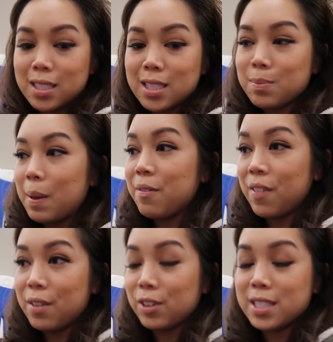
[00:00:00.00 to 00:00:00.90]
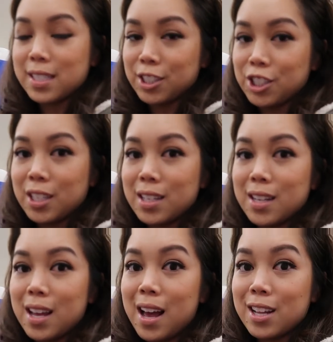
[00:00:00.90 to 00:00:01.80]
This is my favorite section
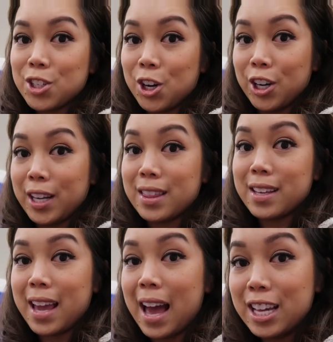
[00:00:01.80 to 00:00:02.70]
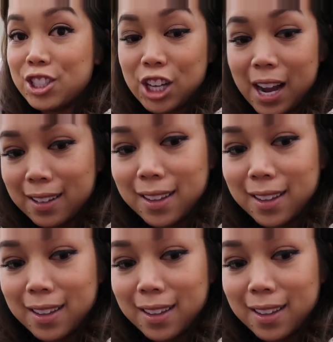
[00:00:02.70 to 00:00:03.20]
at Target. The Cat and Jack